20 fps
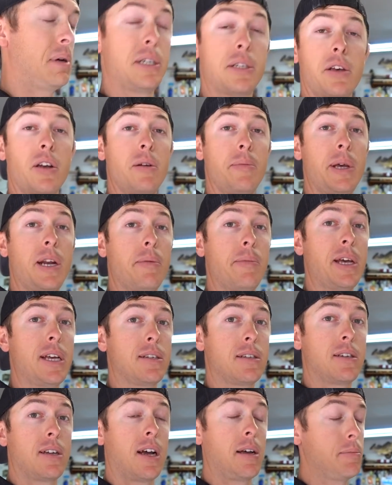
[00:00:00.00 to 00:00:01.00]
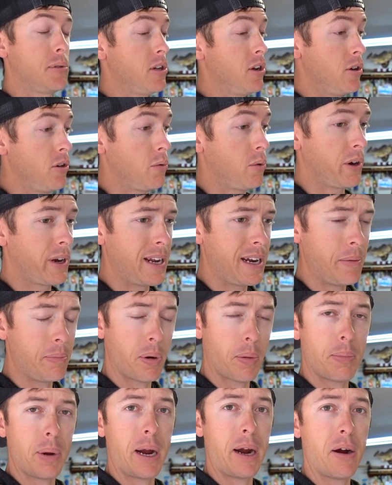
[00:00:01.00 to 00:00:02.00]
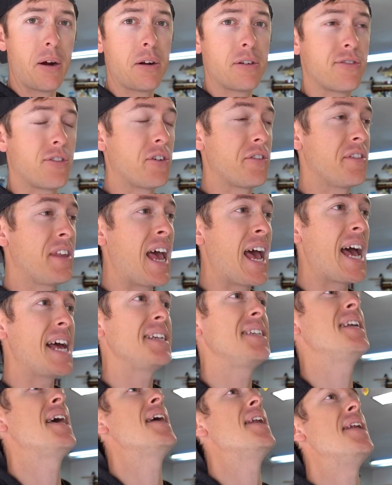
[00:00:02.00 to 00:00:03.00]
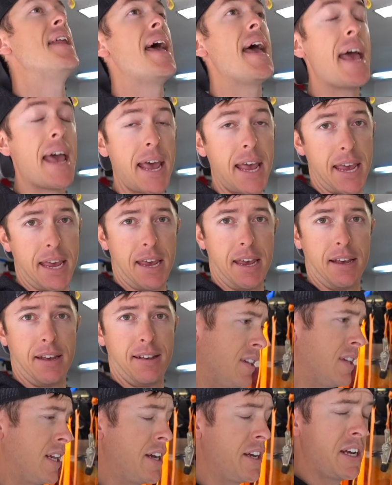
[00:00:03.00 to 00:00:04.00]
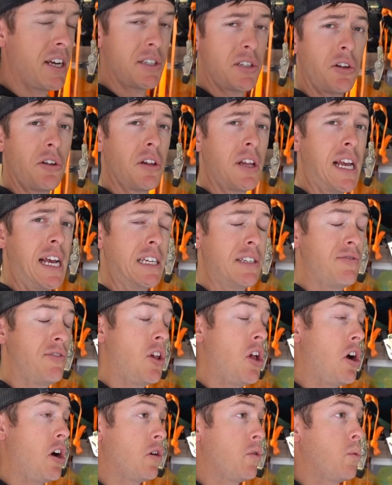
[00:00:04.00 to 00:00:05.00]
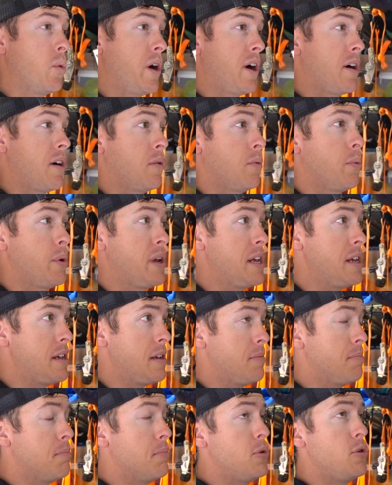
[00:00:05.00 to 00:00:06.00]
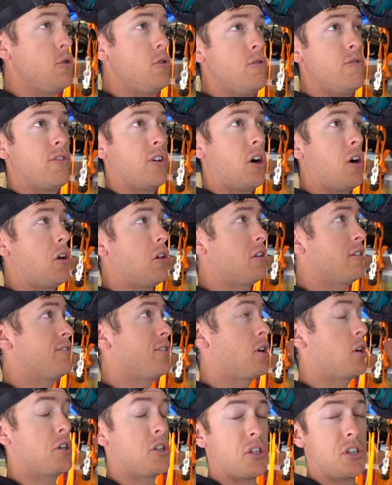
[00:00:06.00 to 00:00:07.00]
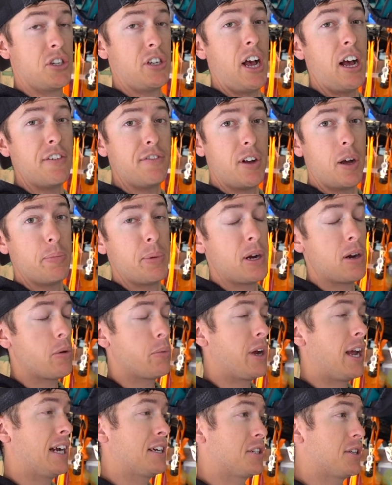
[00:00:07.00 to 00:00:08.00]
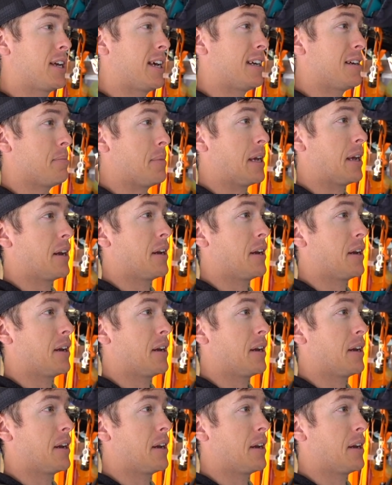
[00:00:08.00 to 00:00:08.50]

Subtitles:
but it's gonna be an amazing time. So we're getting prepared for that today. Now you guys saw the last vlog where we moved all of our stuff up here. We actually had to make